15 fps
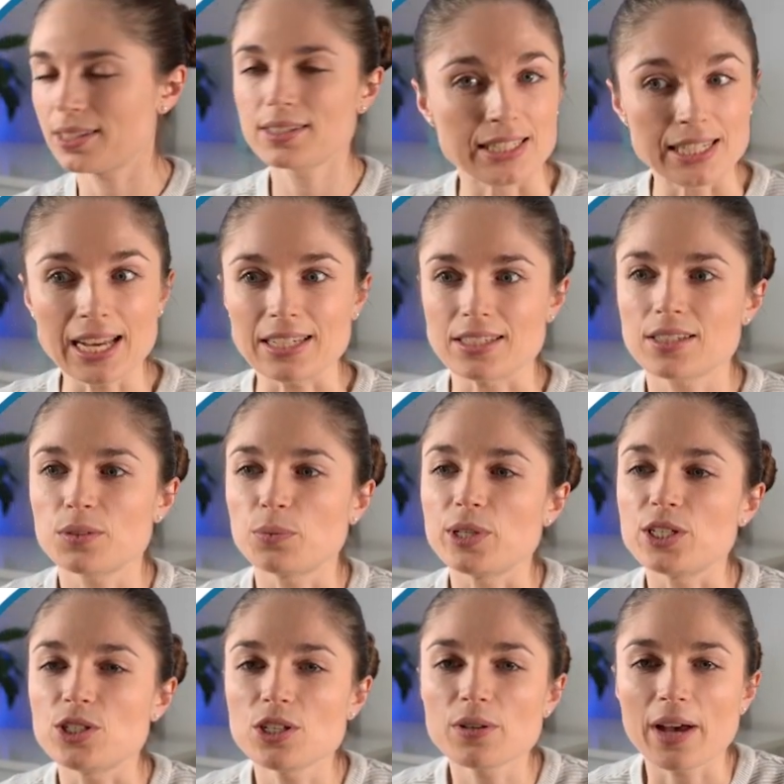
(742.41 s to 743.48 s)
Yes, we
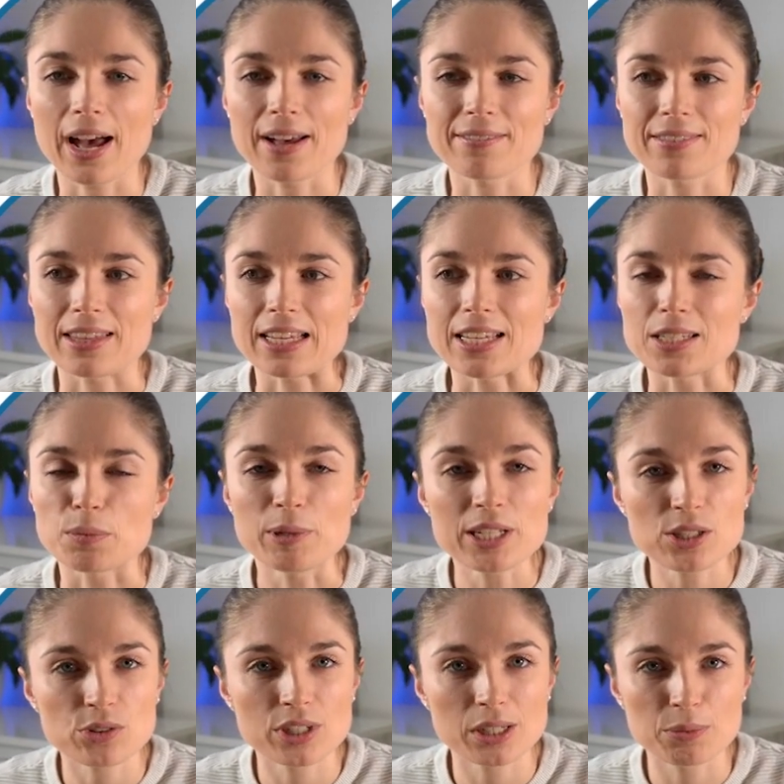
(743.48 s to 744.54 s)
do have the split
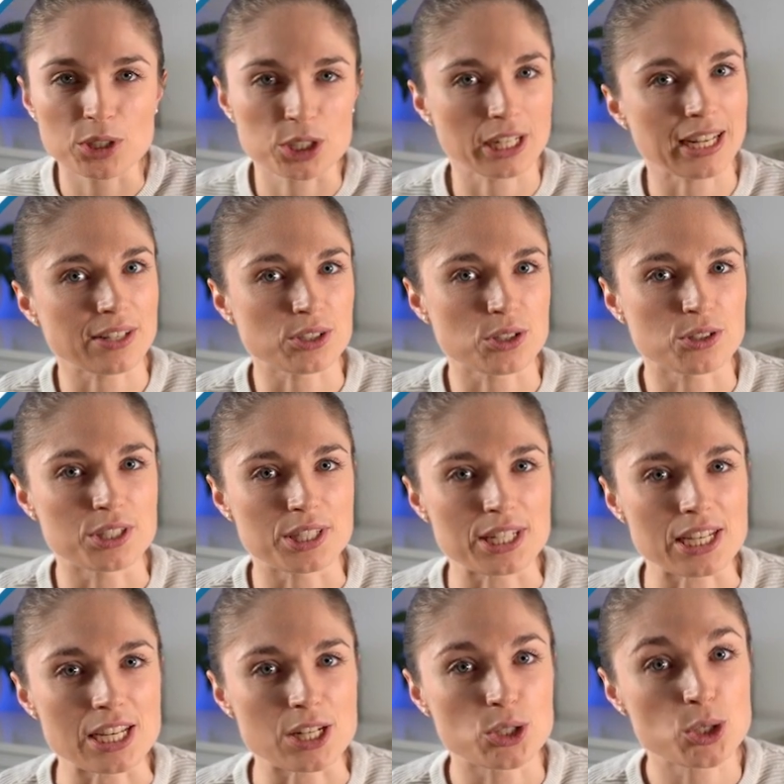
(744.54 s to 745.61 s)
screen, which allows you to
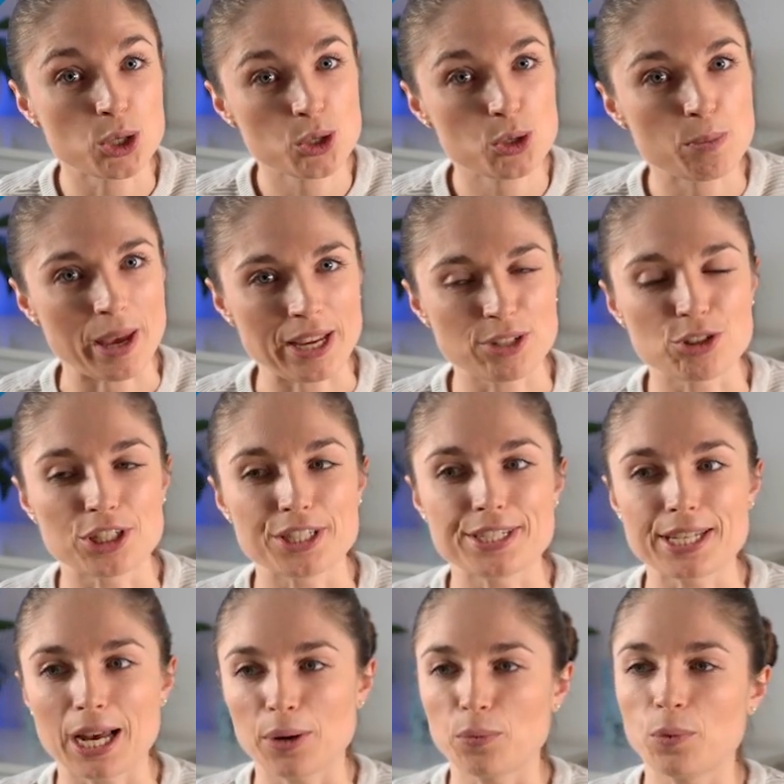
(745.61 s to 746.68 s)
see 2 pages
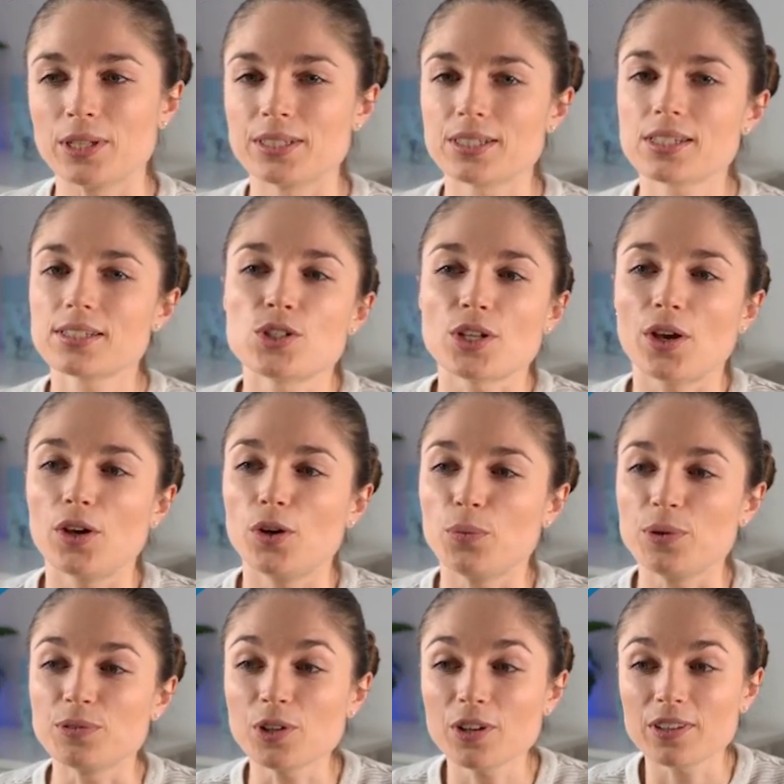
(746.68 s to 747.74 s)
at once. So
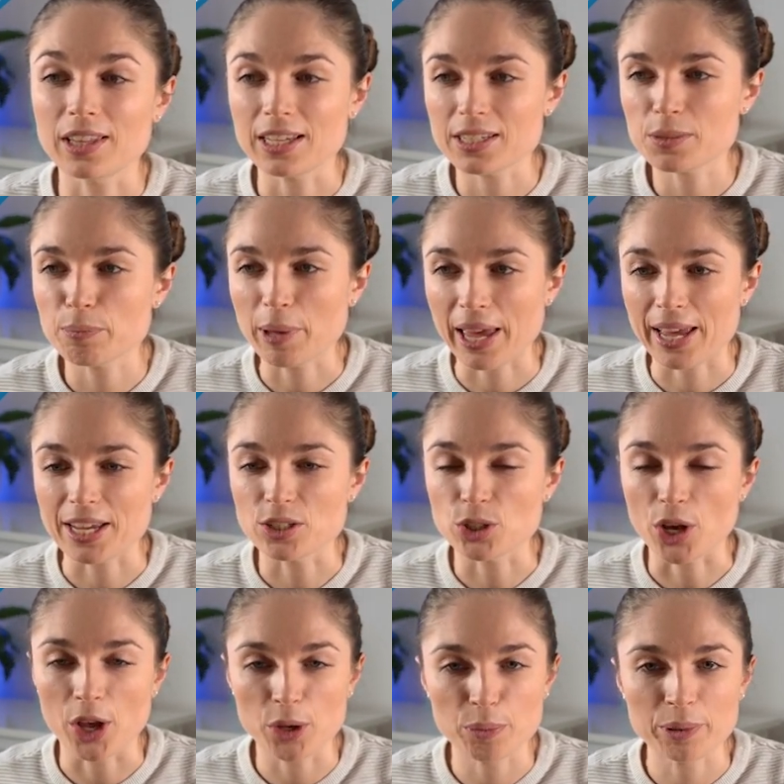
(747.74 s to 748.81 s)
we've got this page
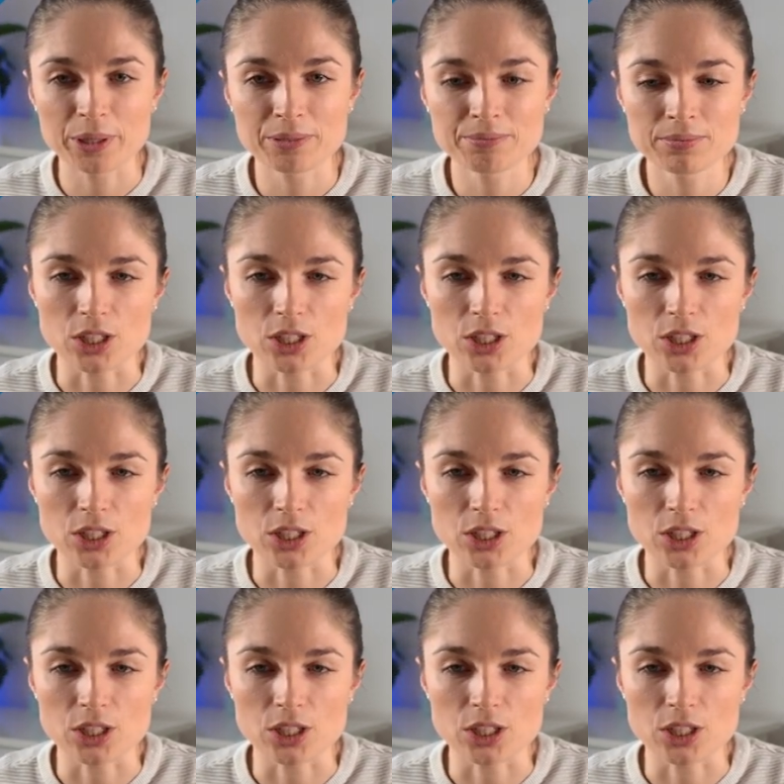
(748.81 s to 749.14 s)
open.